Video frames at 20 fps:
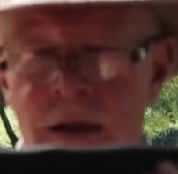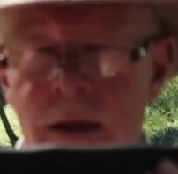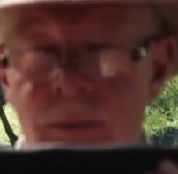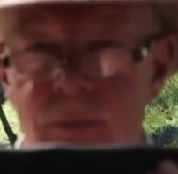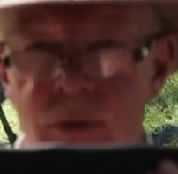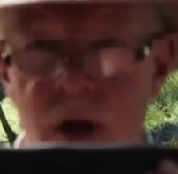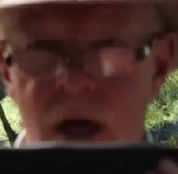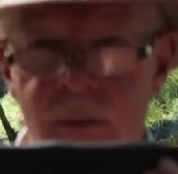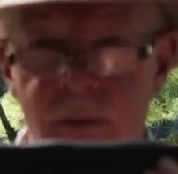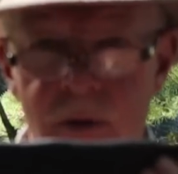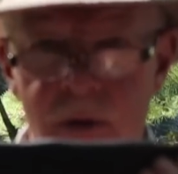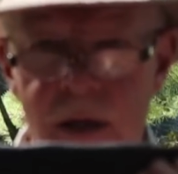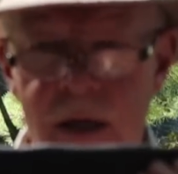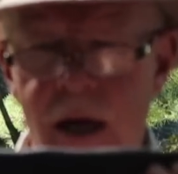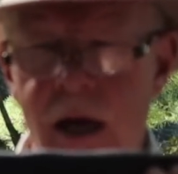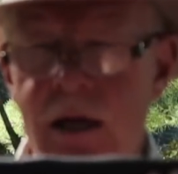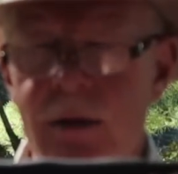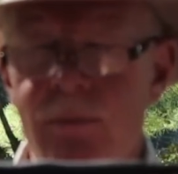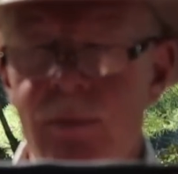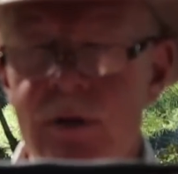The primary
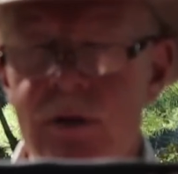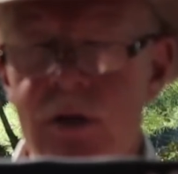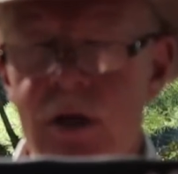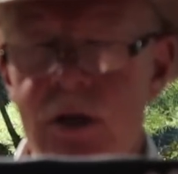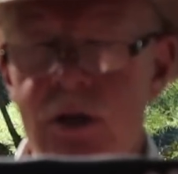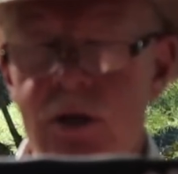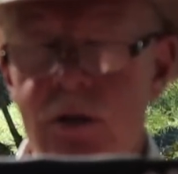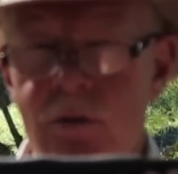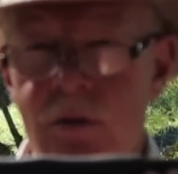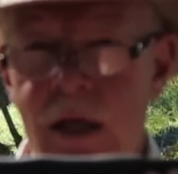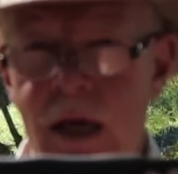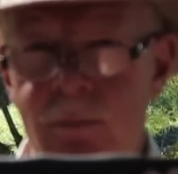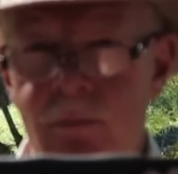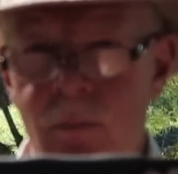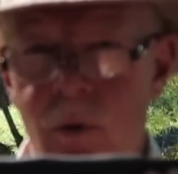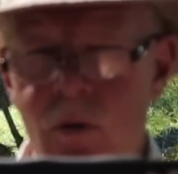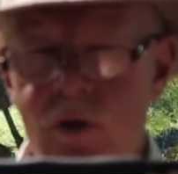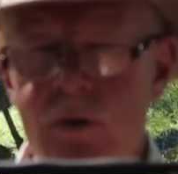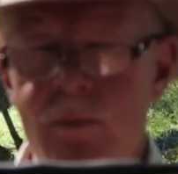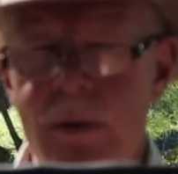cutting position that
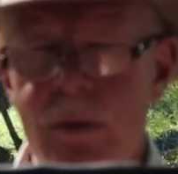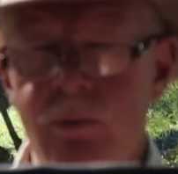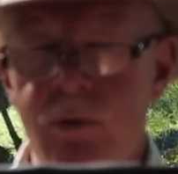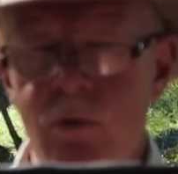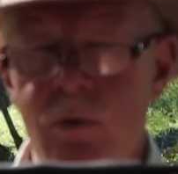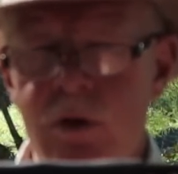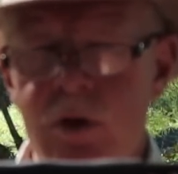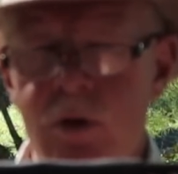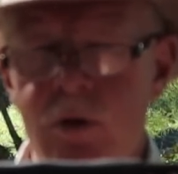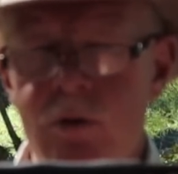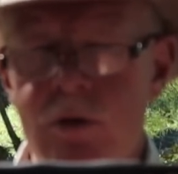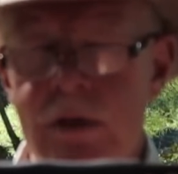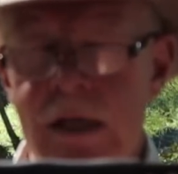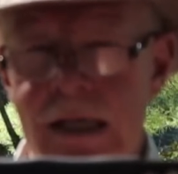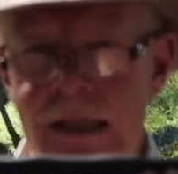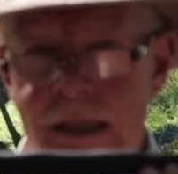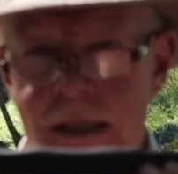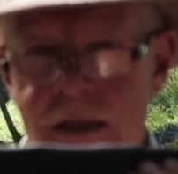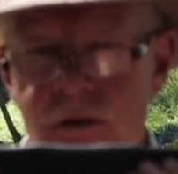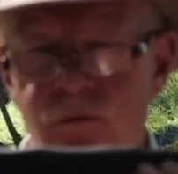most people will use,
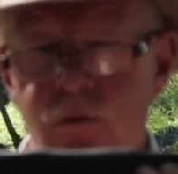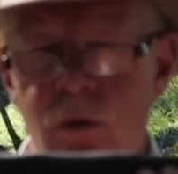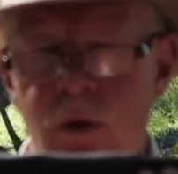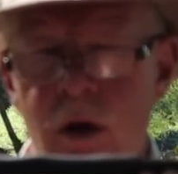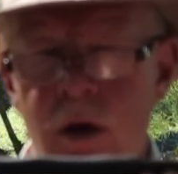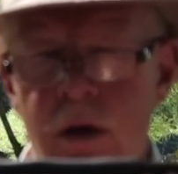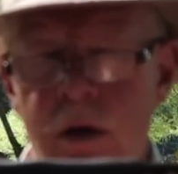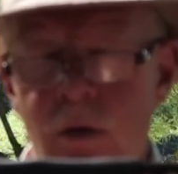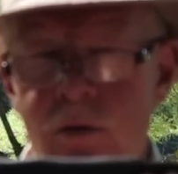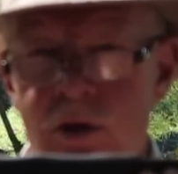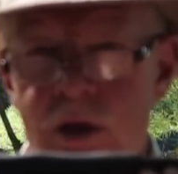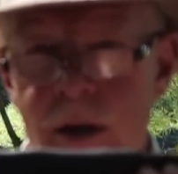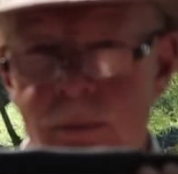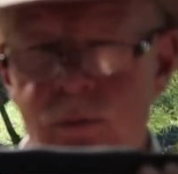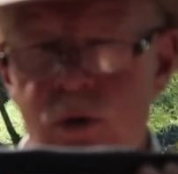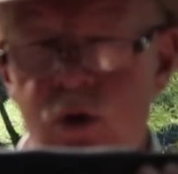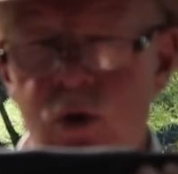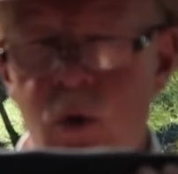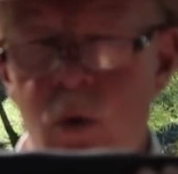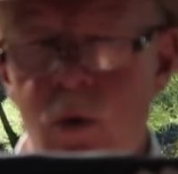at least for
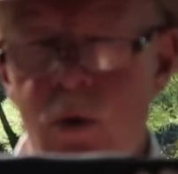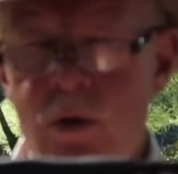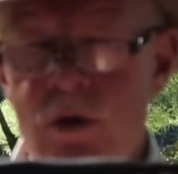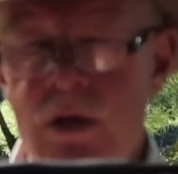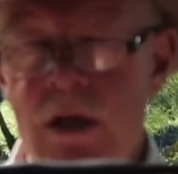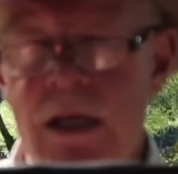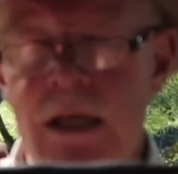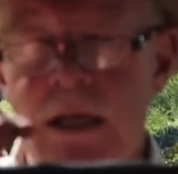close-up chores,